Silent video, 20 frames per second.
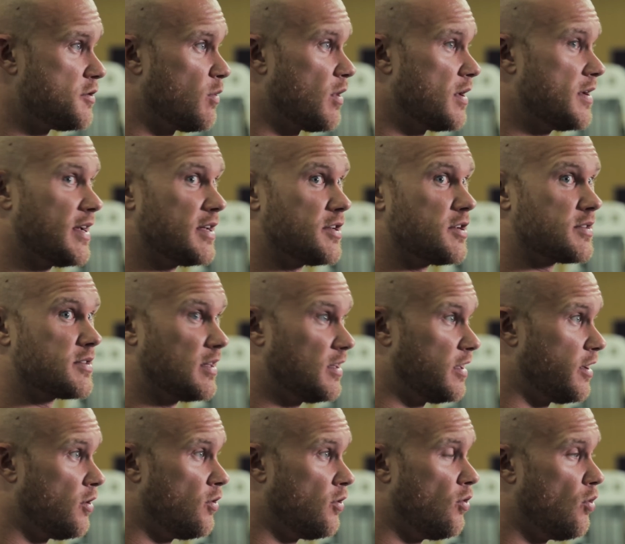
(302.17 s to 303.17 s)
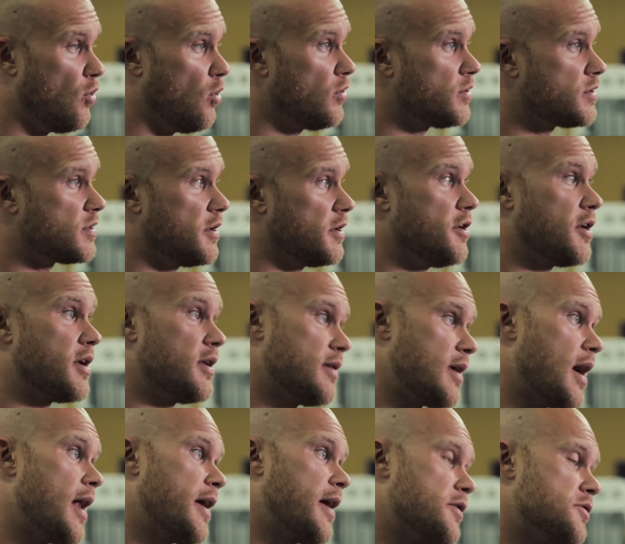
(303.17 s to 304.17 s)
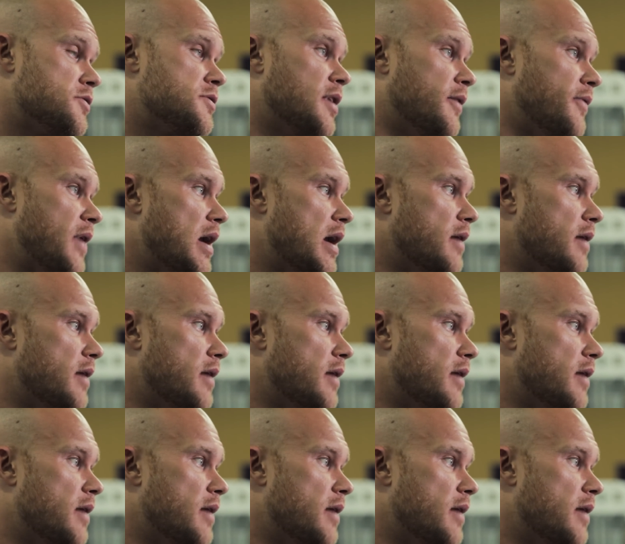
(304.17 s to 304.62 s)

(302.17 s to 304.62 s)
want to dig just a little hole so you can kind of get yourself out